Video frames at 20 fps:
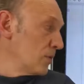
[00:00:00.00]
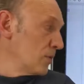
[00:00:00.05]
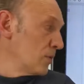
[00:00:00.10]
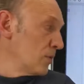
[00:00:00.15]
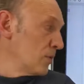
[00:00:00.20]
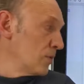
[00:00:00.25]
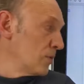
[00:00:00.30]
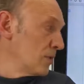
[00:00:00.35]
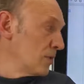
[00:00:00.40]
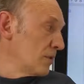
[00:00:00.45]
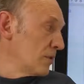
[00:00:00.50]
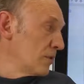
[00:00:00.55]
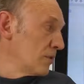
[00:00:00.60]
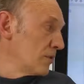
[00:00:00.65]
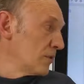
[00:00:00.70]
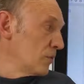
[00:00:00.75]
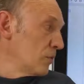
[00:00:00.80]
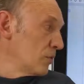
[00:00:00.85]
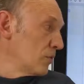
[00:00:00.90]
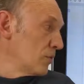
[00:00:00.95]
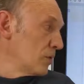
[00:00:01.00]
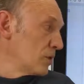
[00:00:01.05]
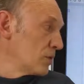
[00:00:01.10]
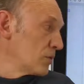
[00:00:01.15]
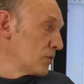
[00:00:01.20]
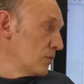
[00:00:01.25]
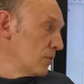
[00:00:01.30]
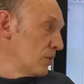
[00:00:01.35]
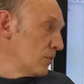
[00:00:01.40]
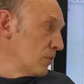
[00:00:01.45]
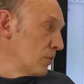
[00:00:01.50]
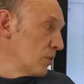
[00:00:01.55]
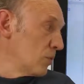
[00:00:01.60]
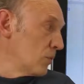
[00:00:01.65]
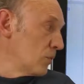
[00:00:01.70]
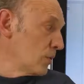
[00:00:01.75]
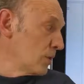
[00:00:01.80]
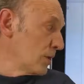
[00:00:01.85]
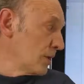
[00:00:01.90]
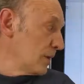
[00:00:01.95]
or when there's not much wind
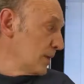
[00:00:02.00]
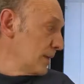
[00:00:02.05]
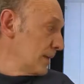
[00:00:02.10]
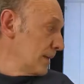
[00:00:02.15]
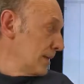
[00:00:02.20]
blowing.